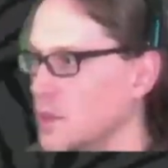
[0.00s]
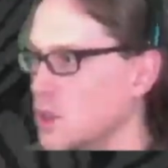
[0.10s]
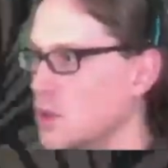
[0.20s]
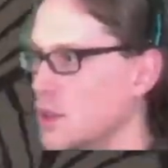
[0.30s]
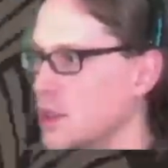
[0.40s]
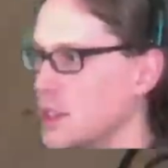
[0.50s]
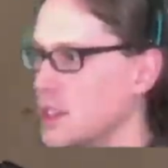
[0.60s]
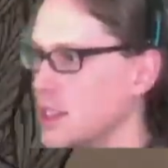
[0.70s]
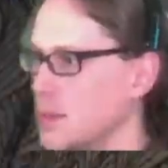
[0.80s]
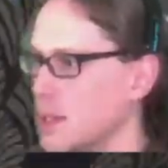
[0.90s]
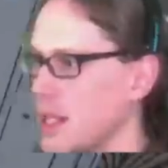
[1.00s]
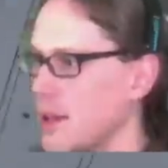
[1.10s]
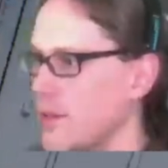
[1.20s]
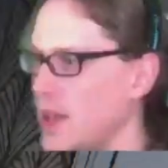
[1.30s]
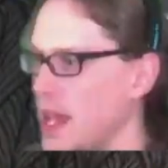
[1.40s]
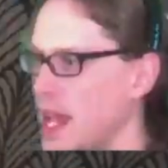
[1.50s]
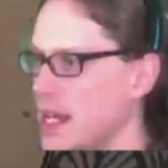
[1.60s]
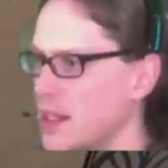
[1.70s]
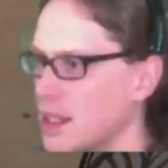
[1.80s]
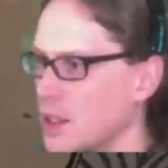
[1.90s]
Corridor doesn't seem to have
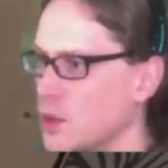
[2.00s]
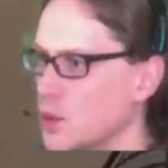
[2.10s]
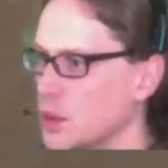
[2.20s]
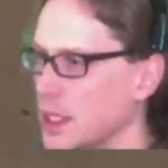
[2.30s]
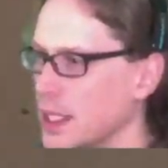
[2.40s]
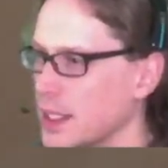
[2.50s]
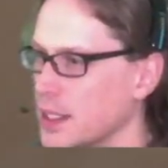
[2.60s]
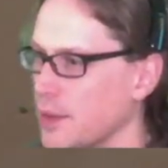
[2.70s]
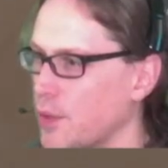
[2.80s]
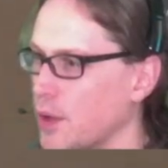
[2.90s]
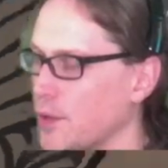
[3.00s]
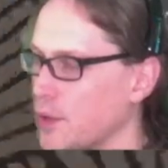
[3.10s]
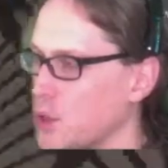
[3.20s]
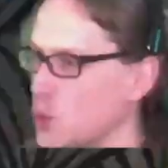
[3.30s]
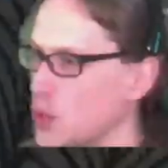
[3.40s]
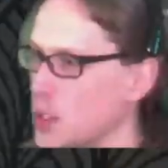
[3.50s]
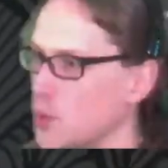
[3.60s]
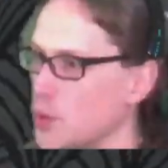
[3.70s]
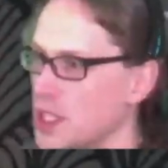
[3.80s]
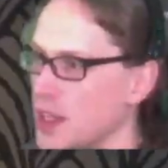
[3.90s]
anything cool in it except for a
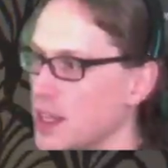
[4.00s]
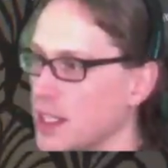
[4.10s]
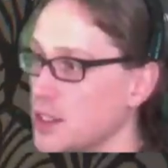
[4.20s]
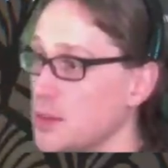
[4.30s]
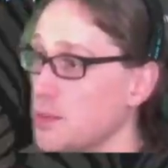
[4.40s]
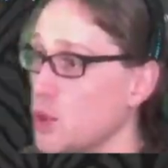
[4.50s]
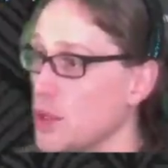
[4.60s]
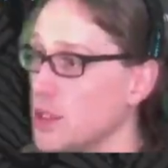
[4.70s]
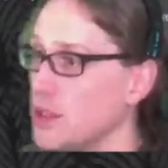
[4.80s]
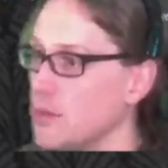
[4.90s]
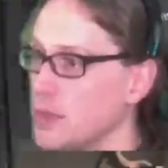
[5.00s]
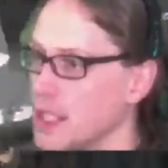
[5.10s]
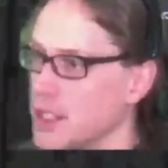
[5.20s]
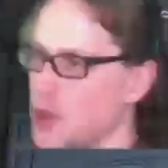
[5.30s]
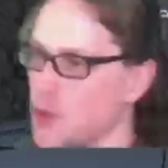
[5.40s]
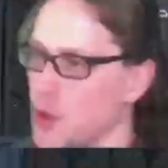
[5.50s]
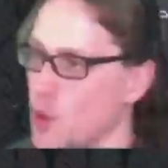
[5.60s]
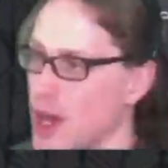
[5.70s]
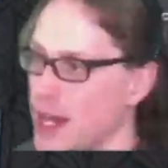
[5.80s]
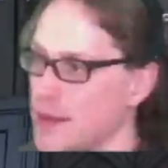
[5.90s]
fedora, which I think is important, but I don't know
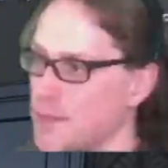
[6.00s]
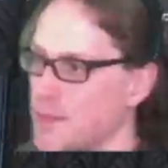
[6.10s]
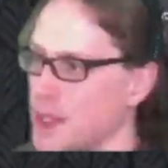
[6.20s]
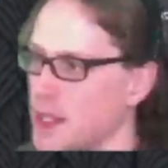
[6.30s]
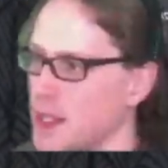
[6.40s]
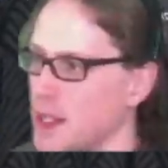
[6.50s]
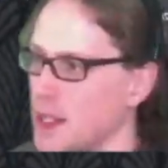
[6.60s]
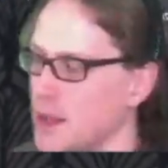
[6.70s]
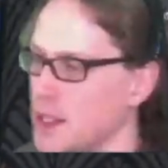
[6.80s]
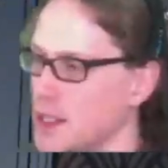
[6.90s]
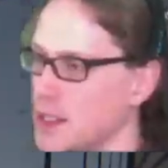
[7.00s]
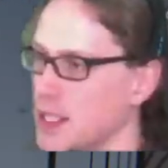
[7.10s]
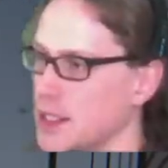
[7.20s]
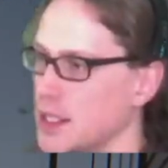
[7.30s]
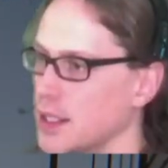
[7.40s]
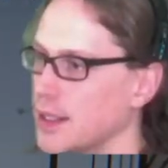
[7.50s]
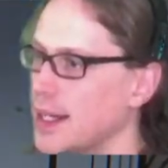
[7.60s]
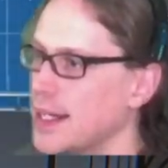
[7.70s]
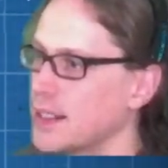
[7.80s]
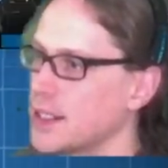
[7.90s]
why. This is nice and
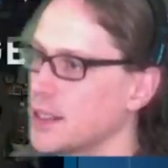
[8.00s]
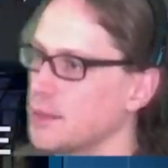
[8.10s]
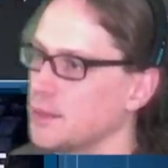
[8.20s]
unlocked.